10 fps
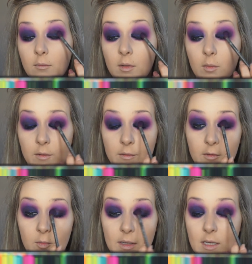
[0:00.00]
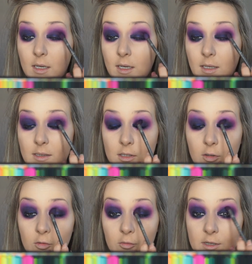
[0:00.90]
We want it to be a nice
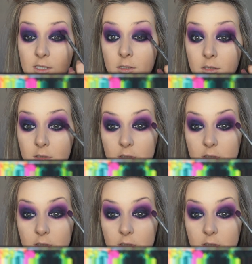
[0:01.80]
gradient.